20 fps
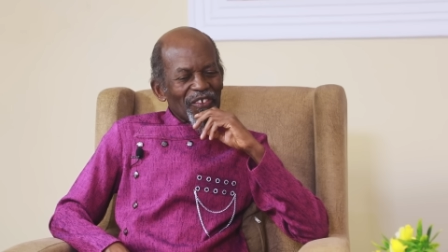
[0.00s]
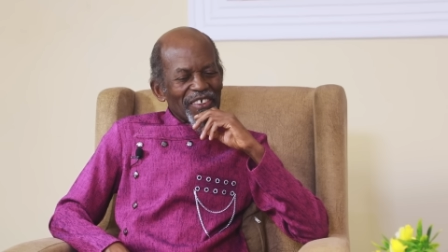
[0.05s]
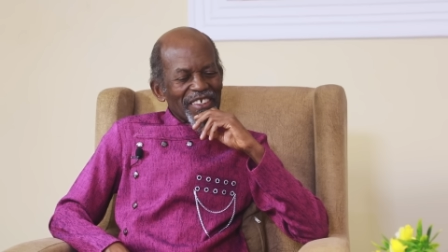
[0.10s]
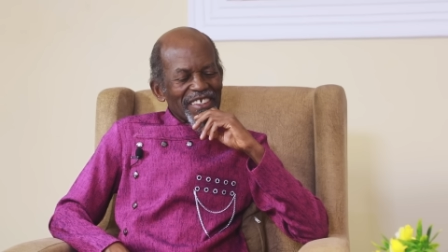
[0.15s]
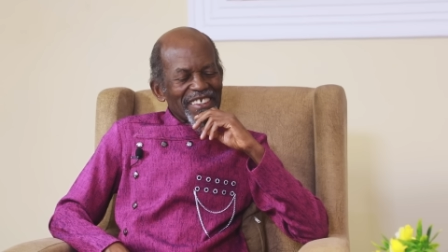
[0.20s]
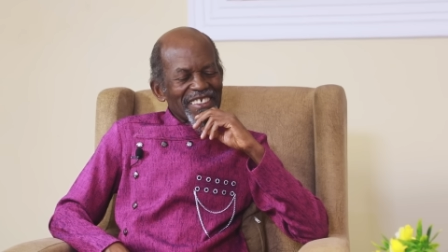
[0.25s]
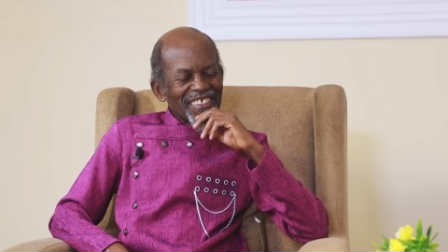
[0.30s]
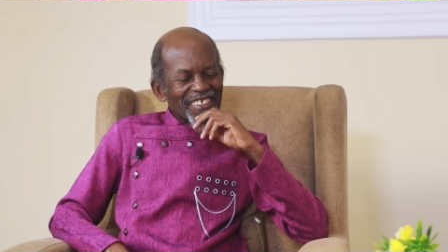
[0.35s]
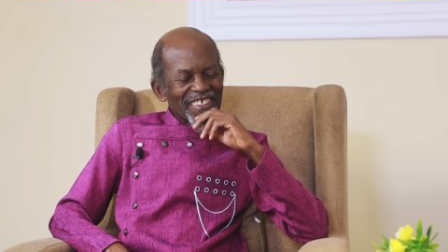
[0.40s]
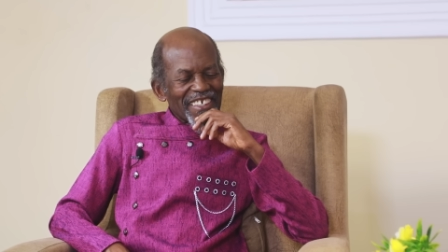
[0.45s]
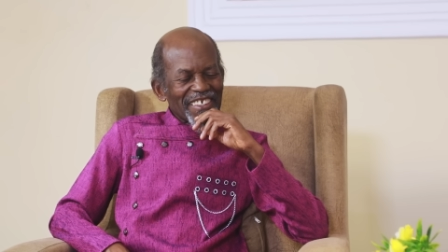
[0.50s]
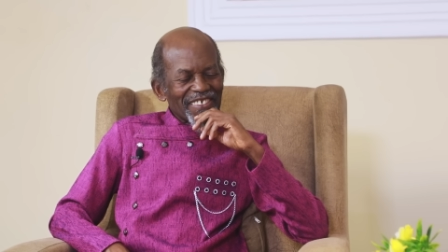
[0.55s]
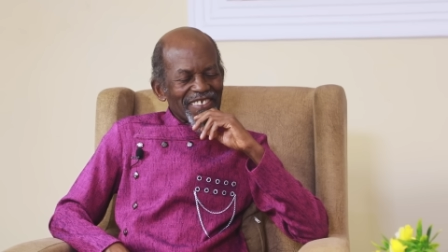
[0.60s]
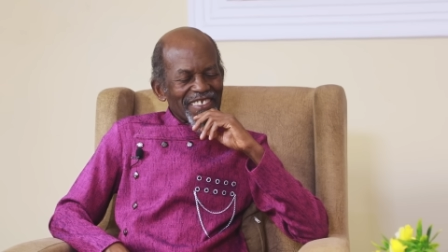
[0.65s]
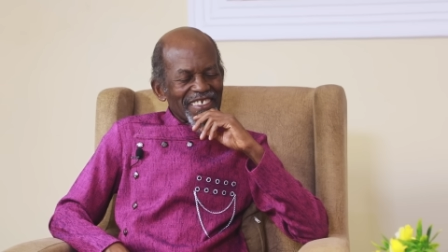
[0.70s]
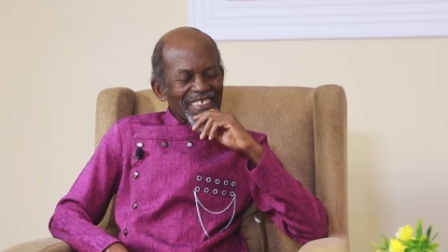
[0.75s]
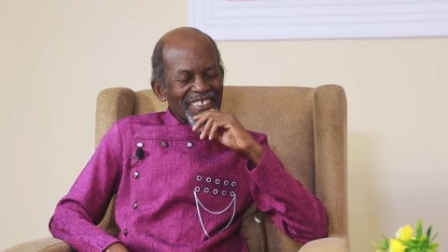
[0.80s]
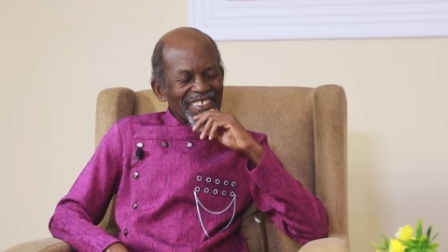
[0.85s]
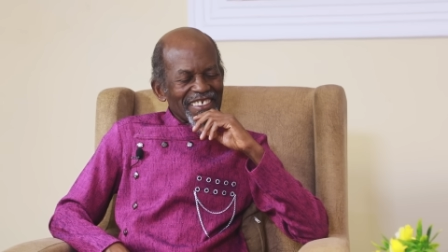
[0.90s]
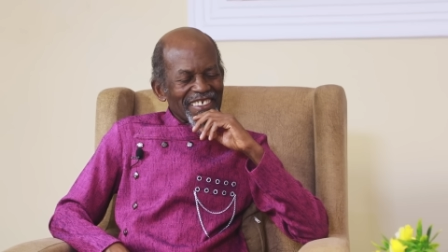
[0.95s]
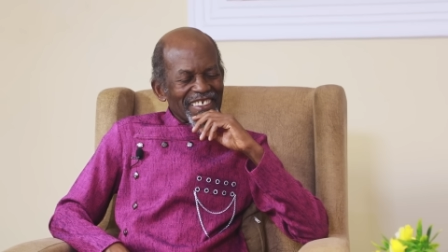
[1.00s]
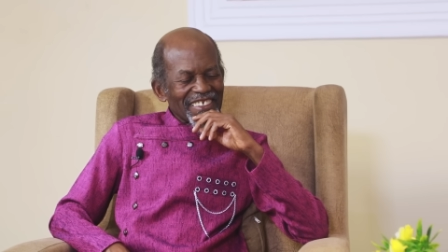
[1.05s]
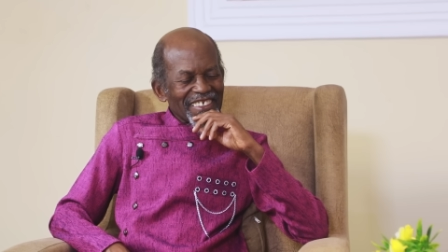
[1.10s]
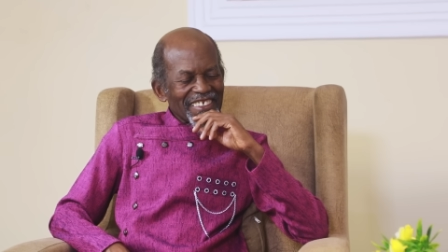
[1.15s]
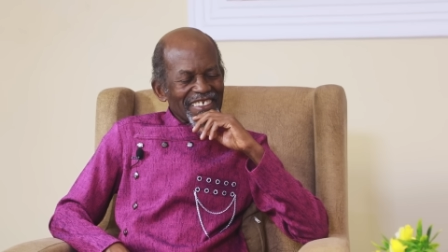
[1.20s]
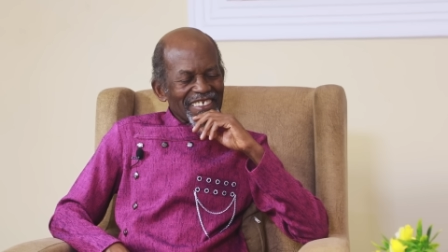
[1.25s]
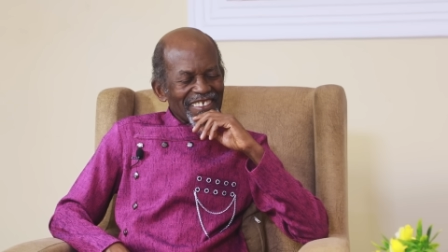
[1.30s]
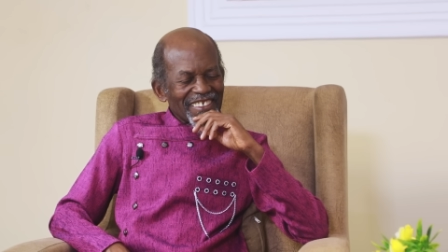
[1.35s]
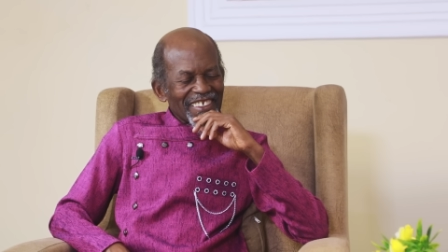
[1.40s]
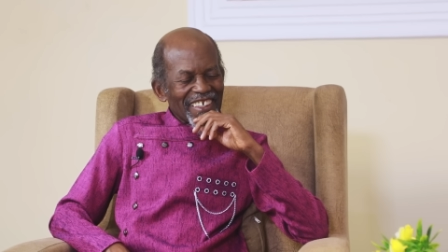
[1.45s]
interesting thing
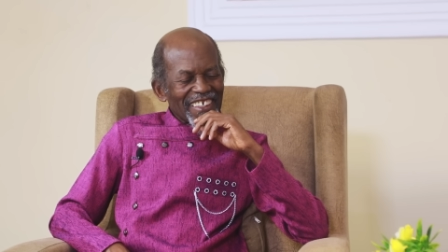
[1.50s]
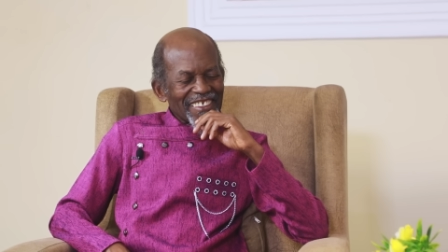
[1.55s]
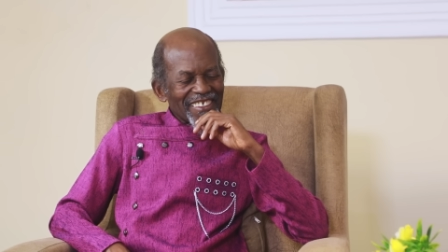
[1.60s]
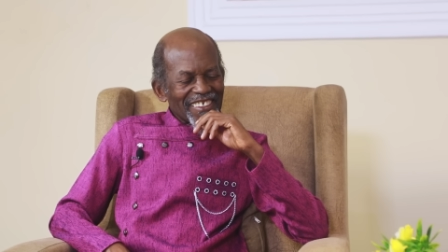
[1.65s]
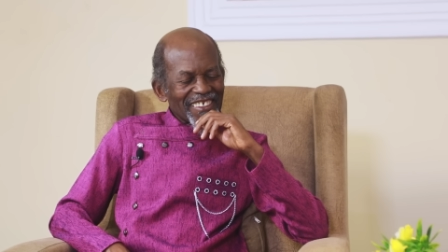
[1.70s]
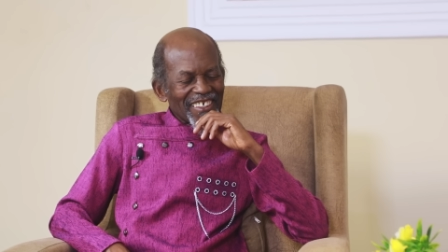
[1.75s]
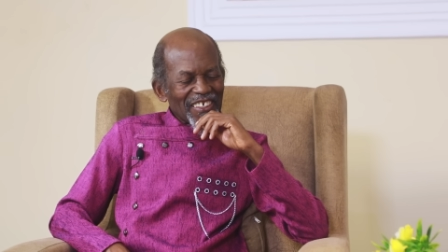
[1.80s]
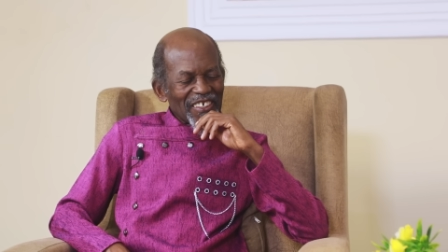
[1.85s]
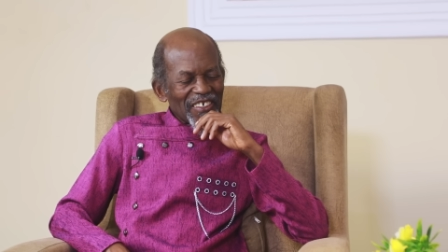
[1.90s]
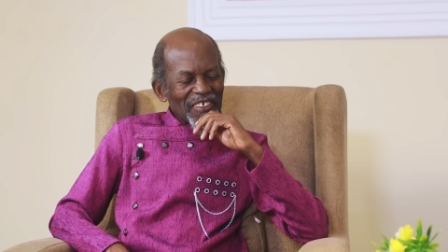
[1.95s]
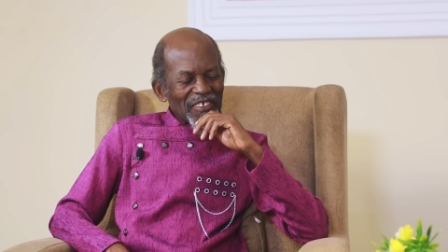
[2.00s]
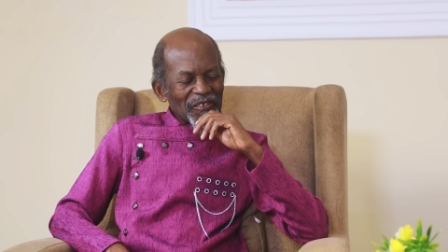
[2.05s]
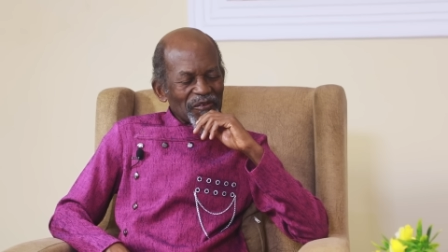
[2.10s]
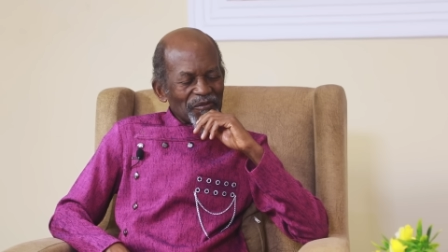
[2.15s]
is that